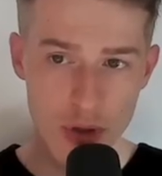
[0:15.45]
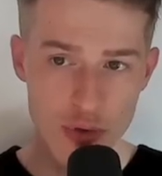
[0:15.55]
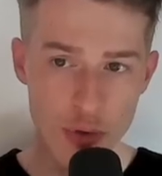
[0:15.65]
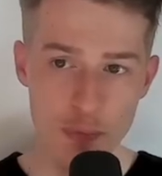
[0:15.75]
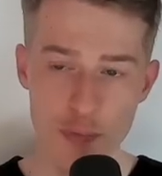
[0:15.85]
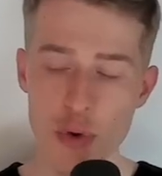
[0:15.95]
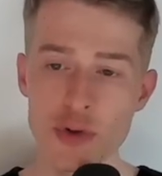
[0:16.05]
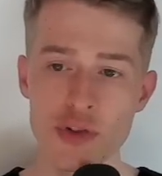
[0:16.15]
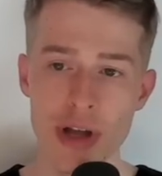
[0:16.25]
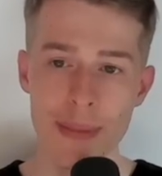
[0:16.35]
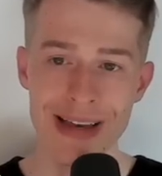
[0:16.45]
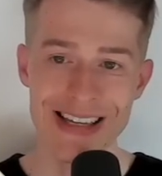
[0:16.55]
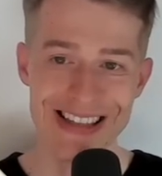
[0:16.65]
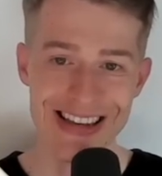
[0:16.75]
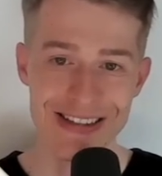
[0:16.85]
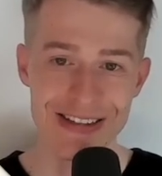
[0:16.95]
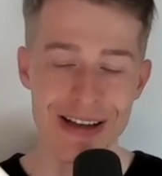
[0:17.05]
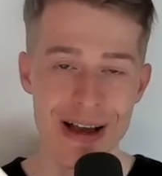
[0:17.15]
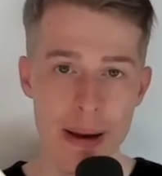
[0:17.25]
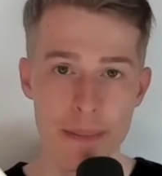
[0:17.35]
So the first step is this,
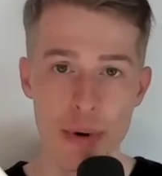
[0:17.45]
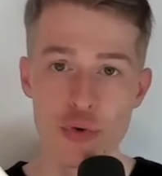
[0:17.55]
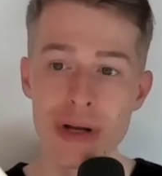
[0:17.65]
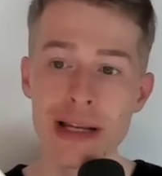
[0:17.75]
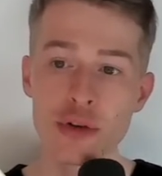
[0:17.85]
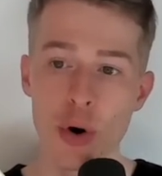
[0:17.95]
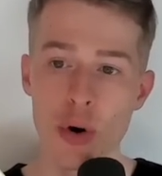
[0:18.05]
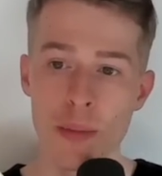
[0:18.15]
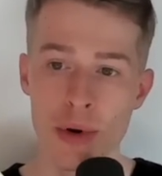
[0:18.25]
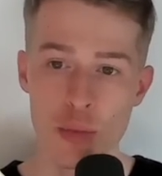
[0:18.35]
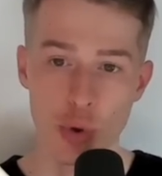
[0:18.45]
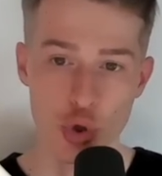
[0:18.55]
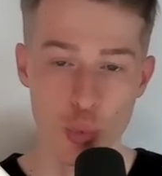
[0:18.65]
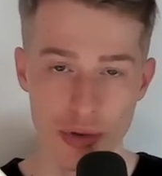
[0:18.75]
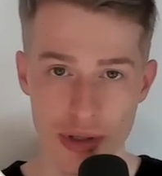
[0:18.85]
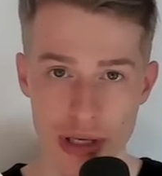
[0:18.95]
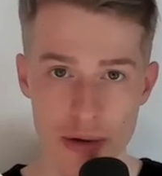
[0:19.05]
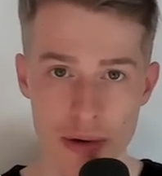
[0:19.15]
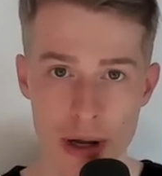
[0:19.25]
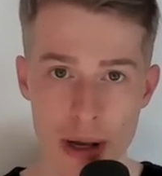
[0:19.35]
predetermine what you want to
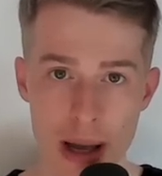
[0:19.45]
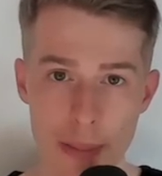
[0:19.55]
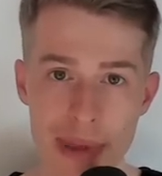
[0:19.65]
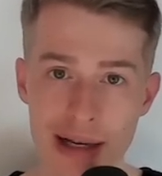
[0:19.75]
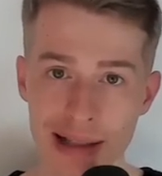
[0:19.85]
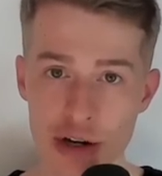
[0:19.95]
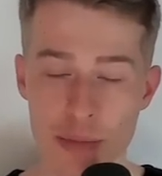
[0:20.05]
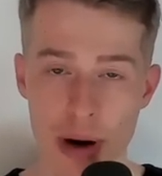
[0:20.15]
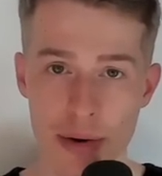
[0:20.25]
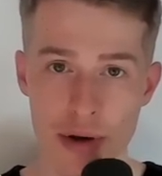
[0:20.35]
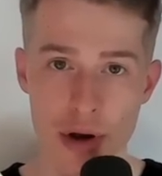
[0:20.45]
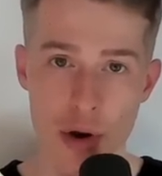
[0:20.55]
hear. Be clear about it,